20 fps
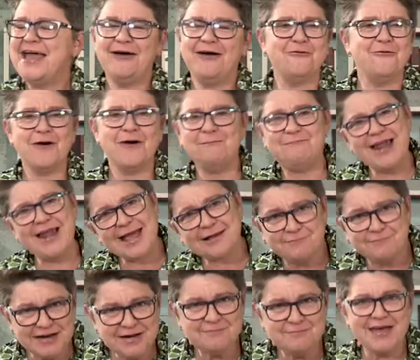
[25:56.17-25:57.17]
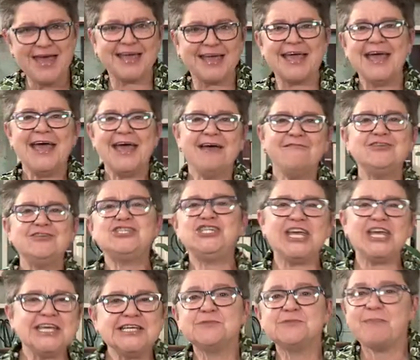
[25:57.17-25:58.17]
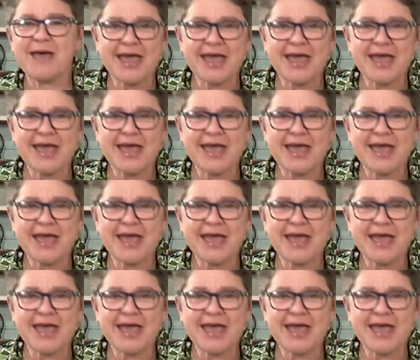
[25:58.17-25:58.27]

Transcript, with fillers: or a black bin bag. Have a checkers